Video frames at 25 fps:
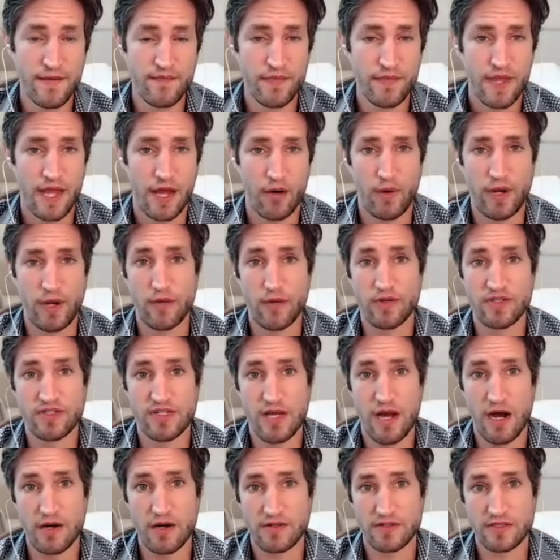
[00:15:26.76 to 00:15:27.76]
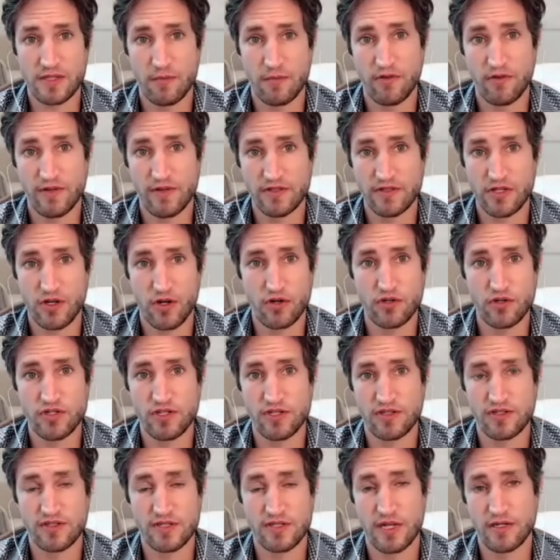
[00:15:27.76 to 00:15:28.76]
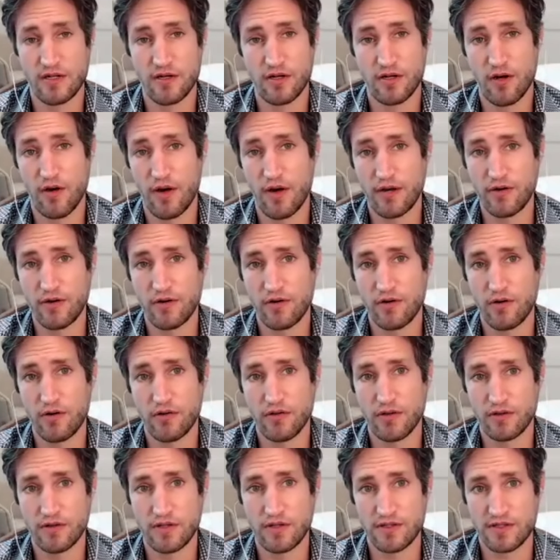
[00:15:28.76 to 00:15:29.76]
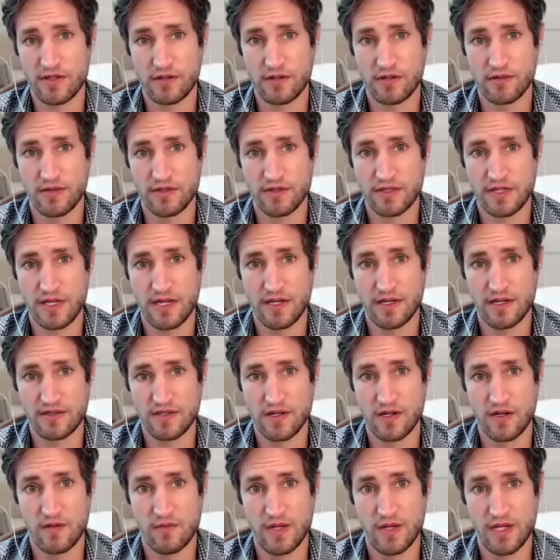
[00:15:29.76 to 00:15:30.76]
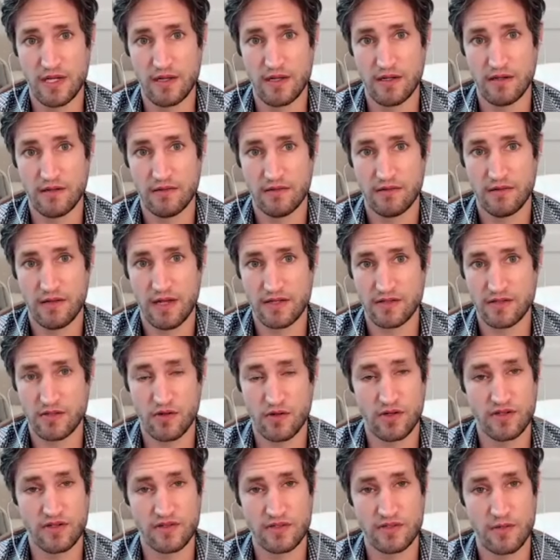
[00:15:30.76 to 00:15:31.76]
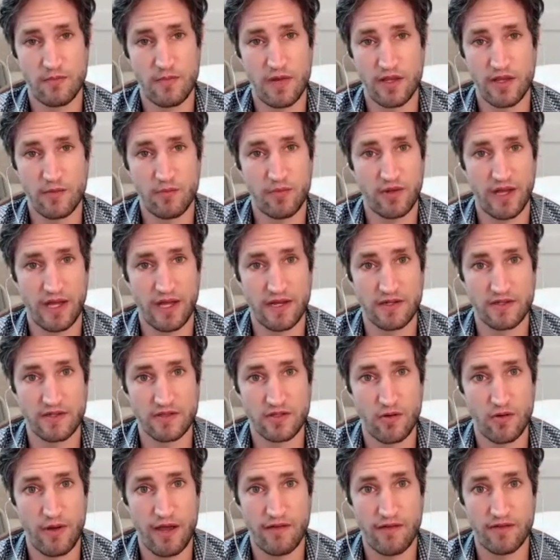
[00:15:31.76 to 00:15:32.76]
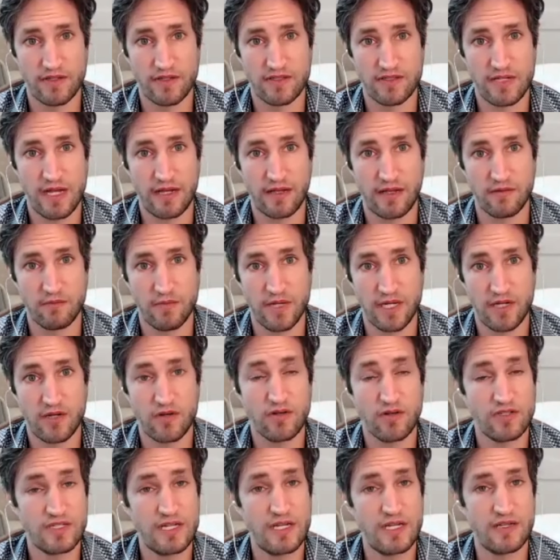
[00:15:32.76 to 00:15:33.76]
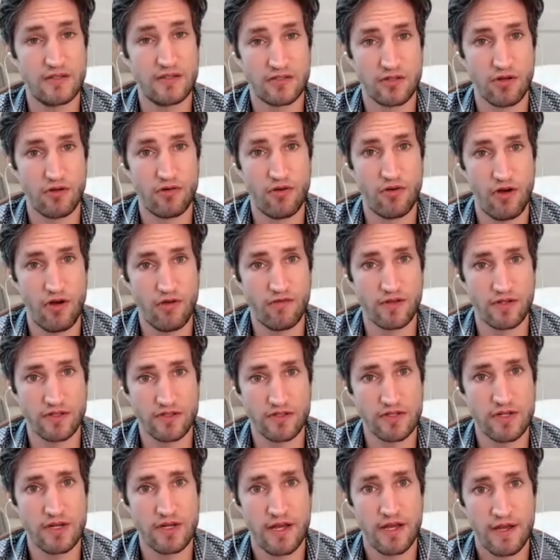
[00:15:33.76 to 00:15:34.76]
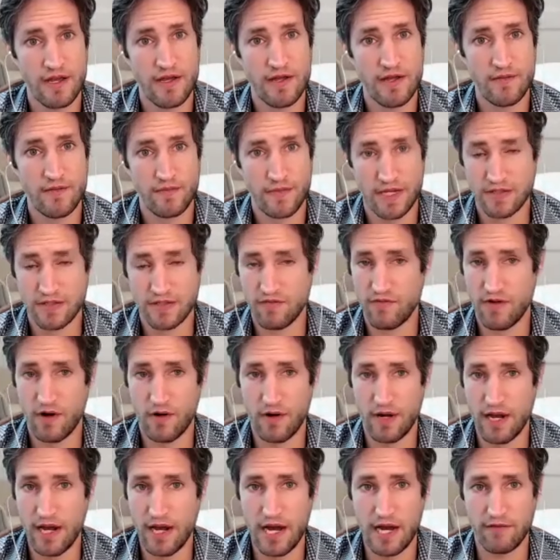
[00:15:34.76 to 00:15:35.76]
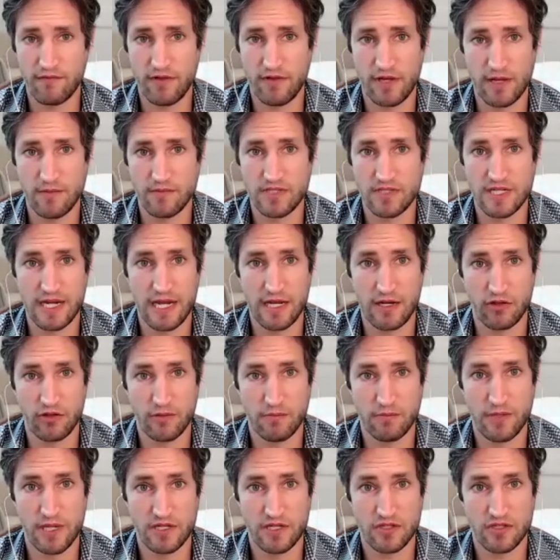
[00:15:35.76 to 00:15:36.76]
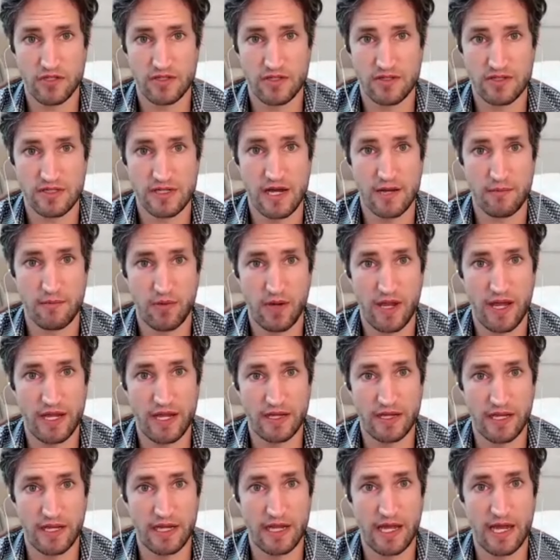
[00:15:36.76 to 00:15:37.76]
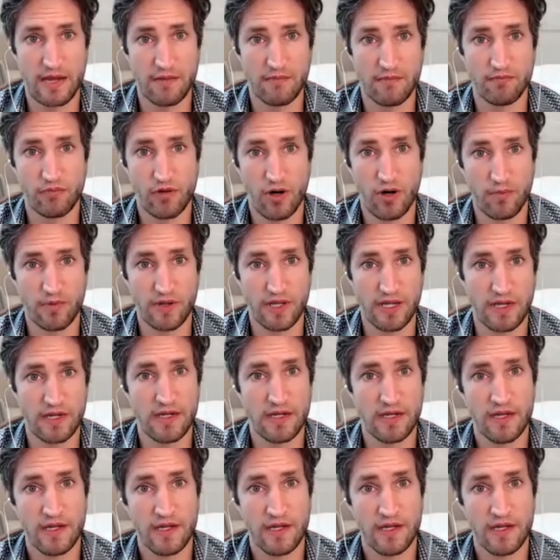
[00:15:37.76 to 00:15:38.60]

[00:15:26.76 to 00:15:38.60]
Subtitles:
And when he was young, some of his coaches said, I don't know that this kid is going to be as good as some other players who have his talent because he is so nervous. It's very hard for him to get on the pitch and start playing the game properly.